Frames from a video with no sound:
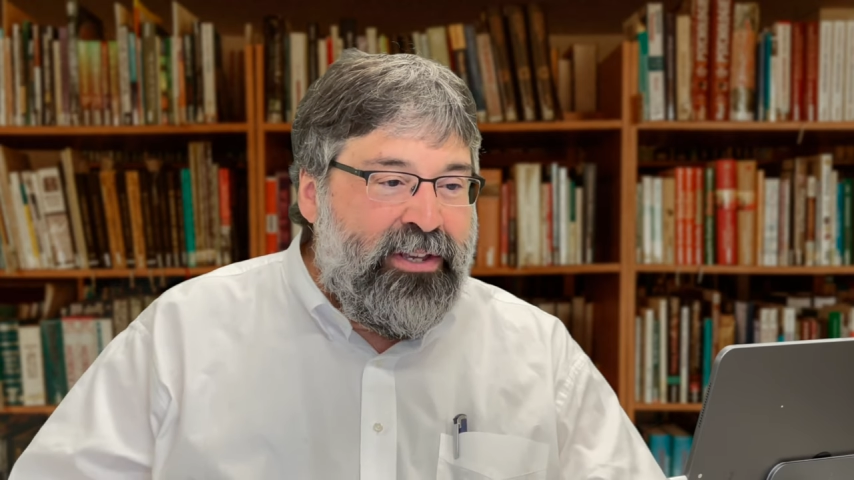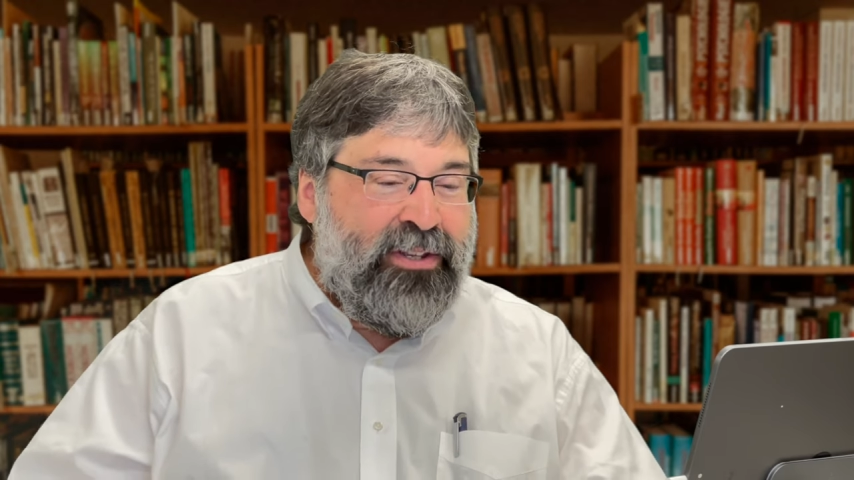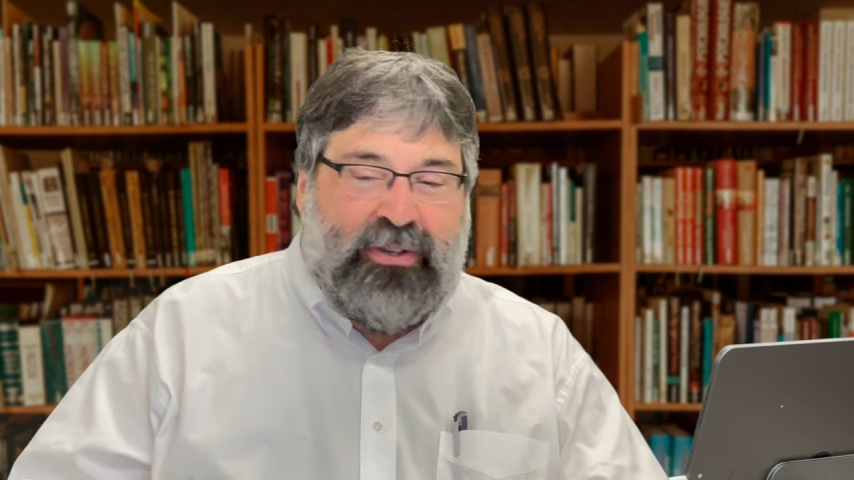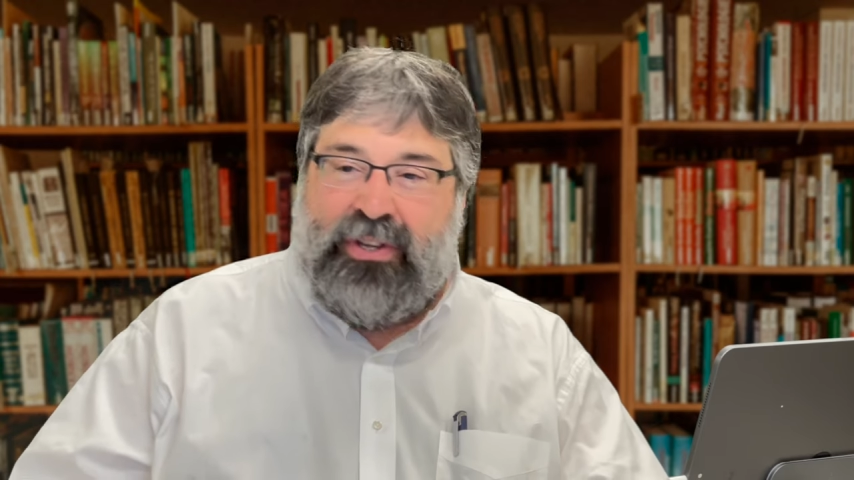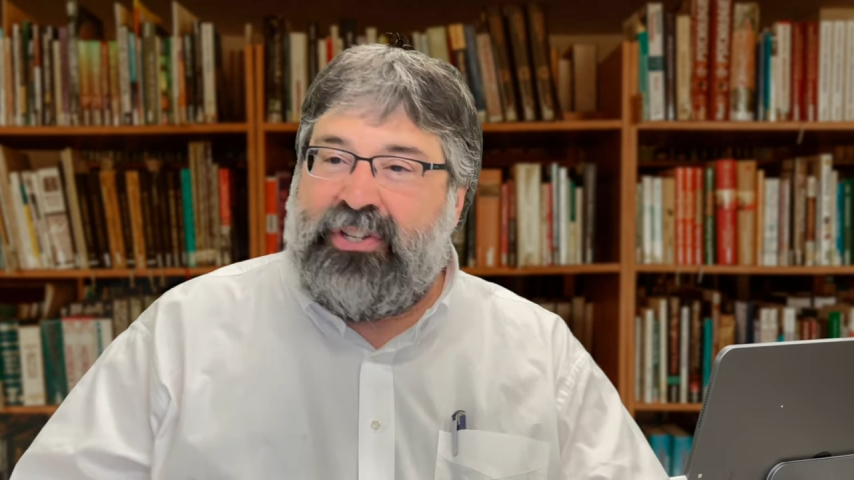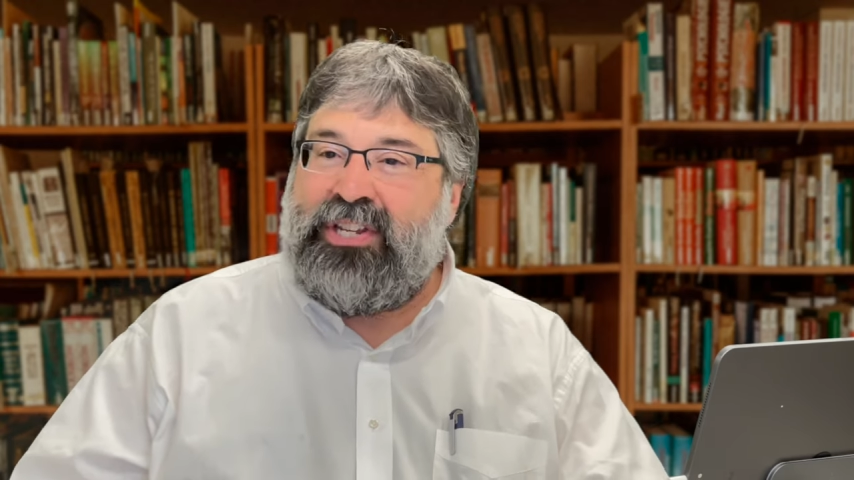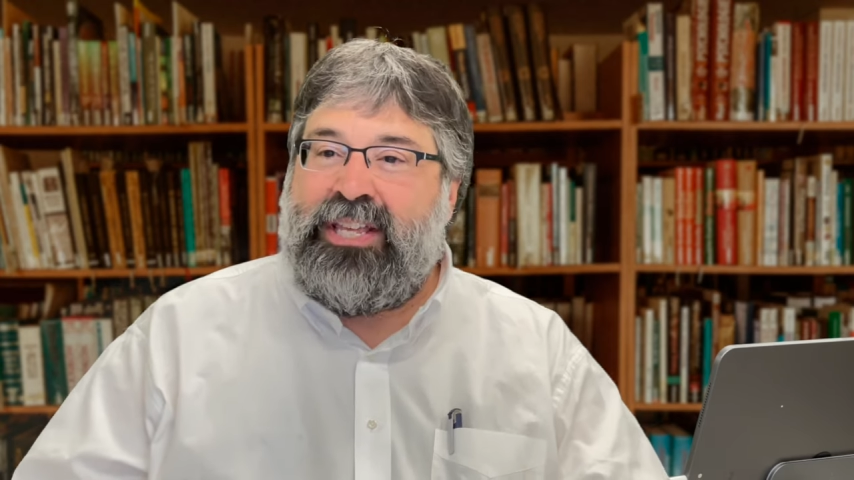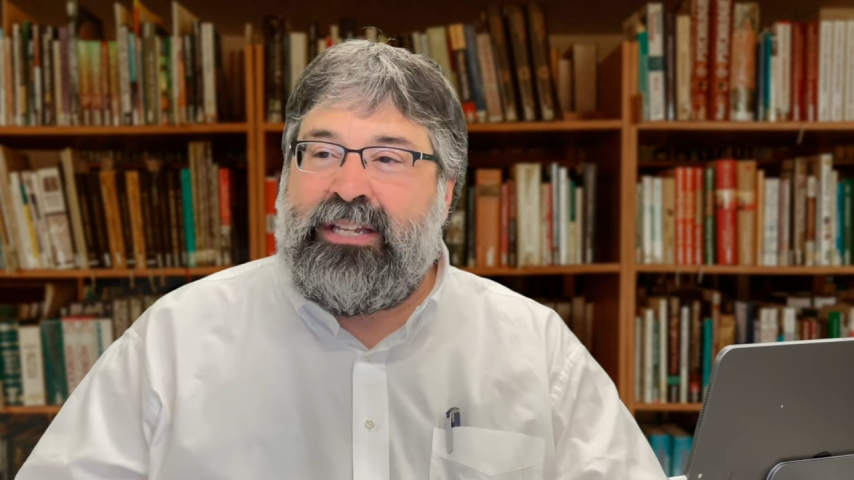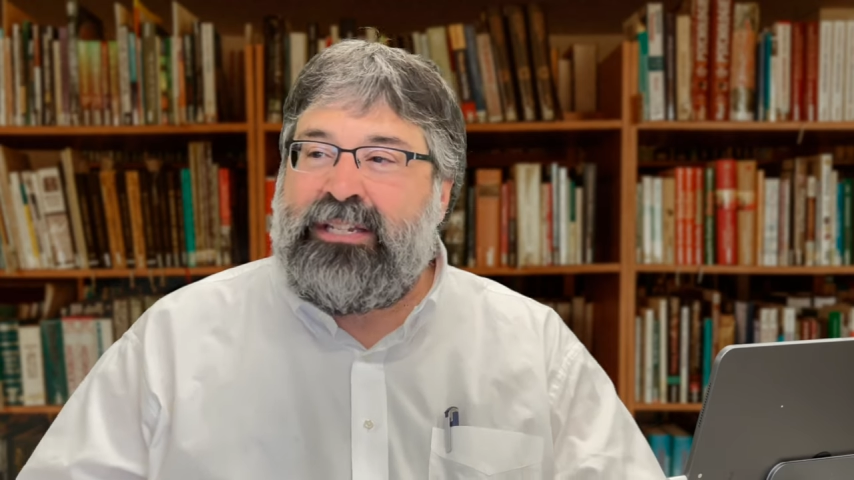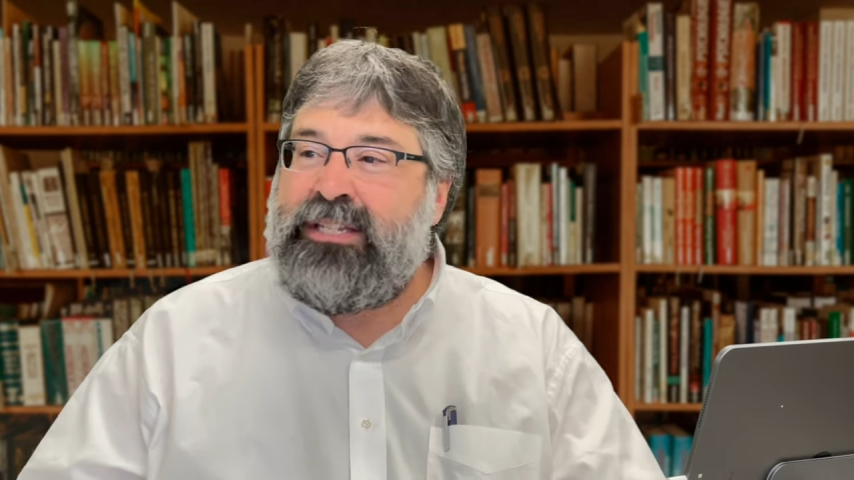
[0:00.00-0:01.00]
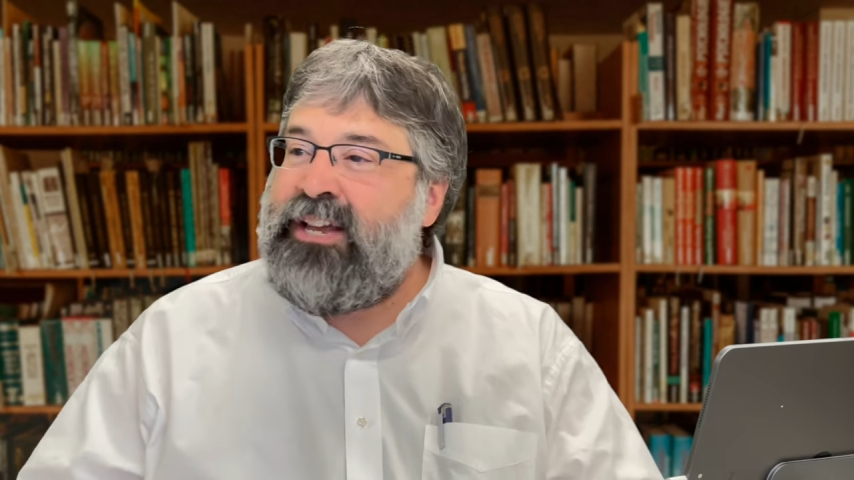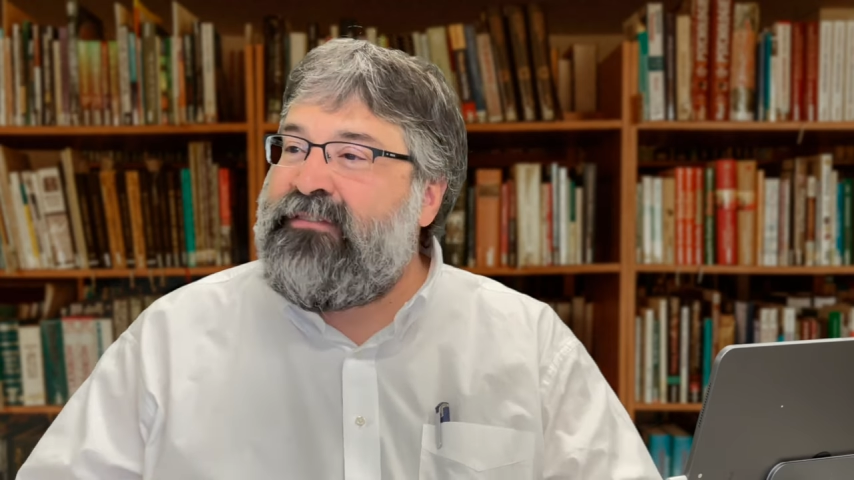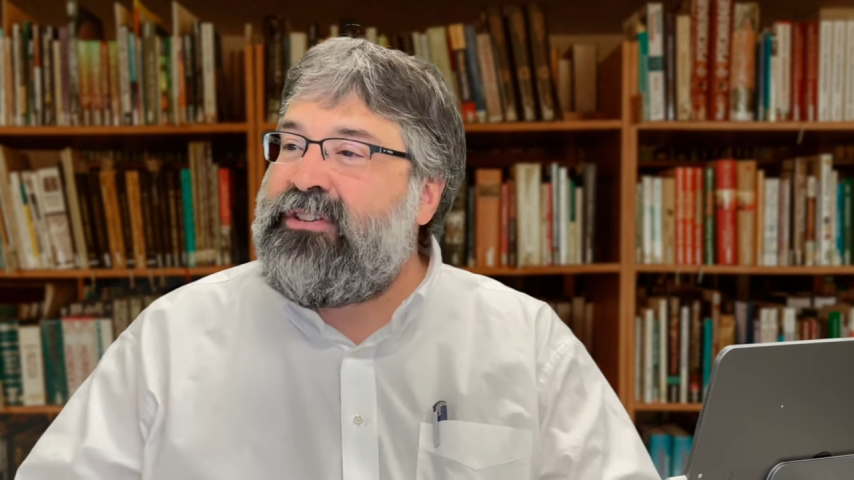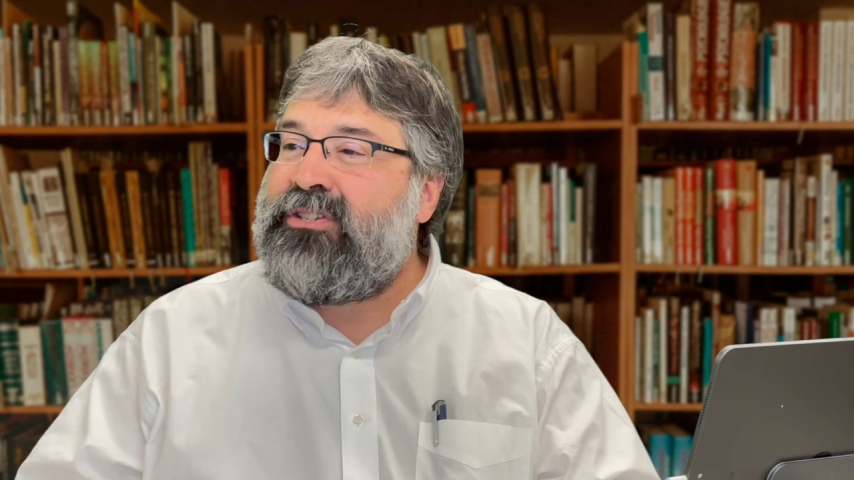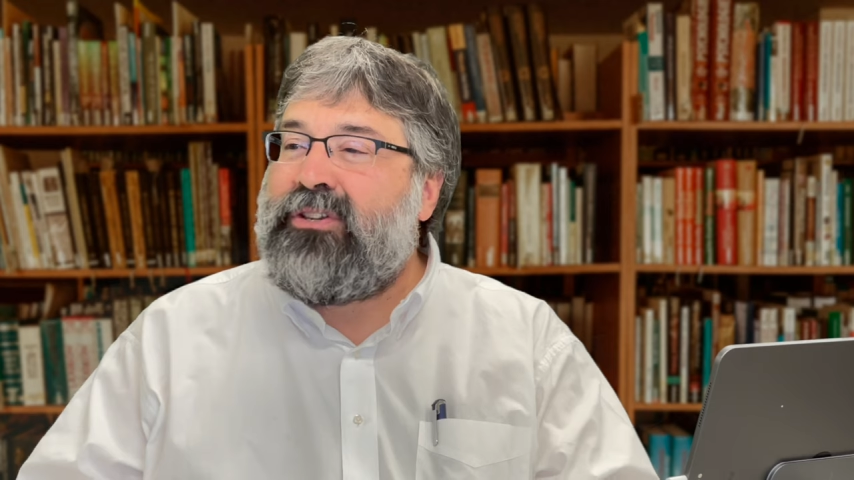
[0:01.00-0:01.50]
So you see, this
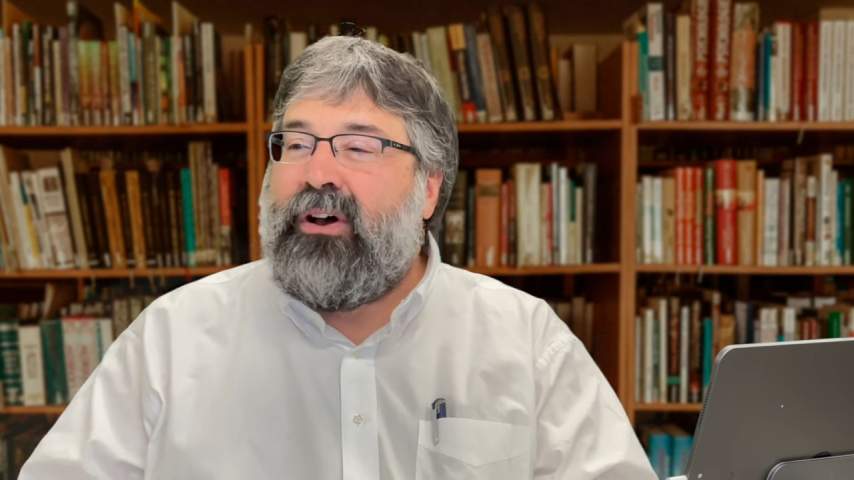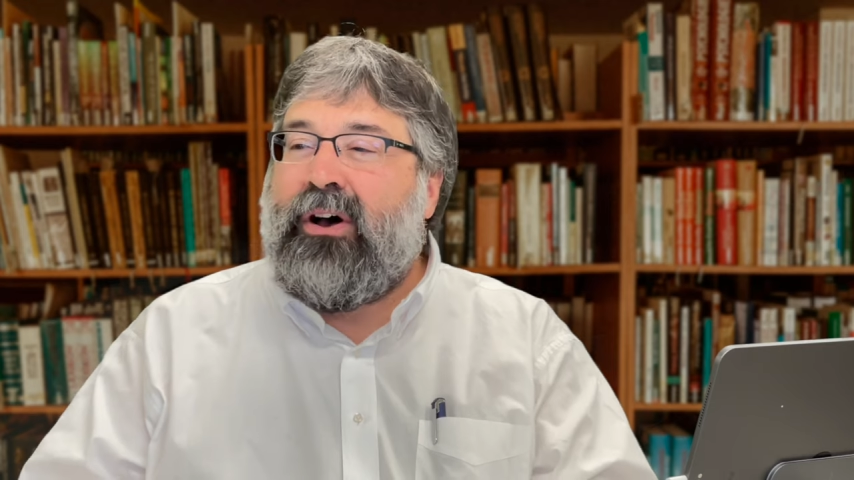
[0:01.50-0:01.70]
stuff is